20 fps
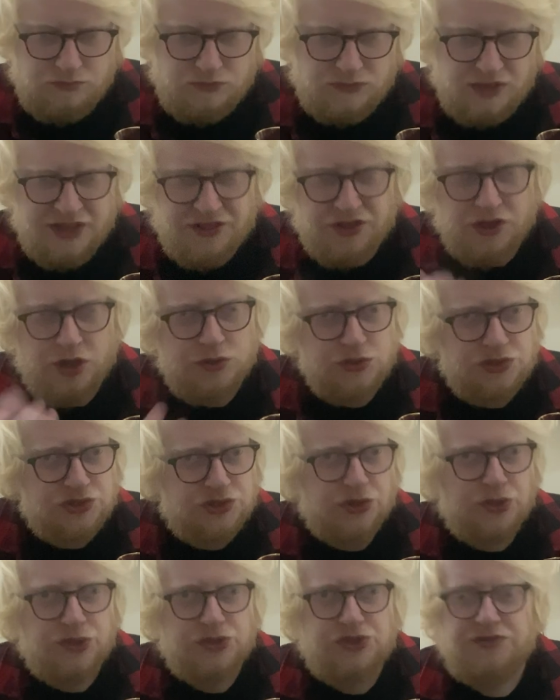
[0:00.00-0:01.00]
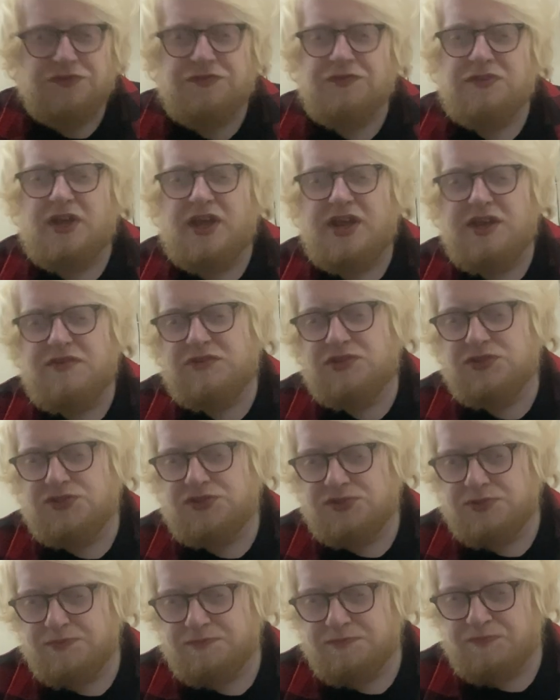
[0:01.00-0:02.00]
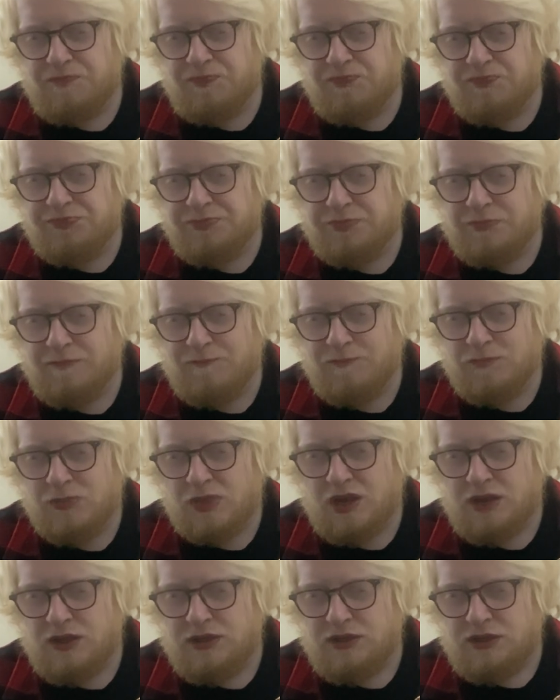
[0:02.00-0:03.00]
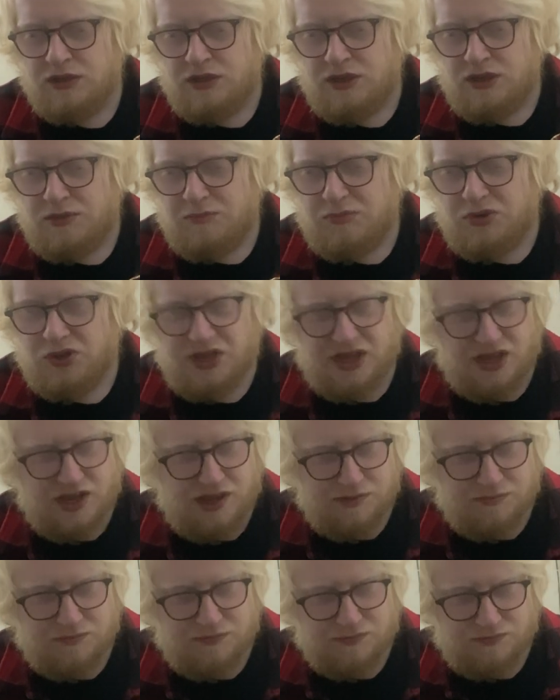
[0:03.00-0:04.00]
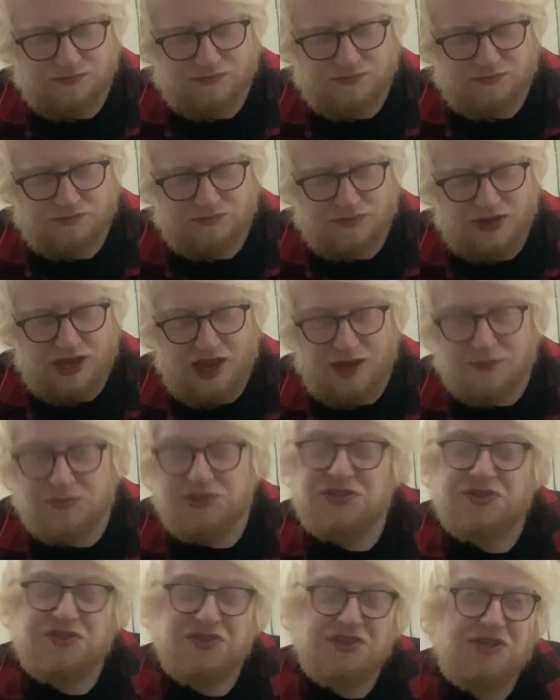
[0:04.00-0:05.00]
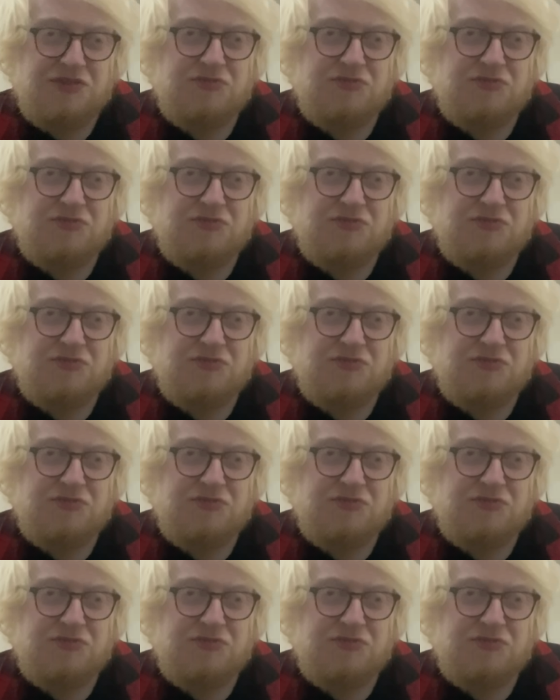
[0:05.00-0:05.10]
and those sorts of flavours. But yeah, absolutely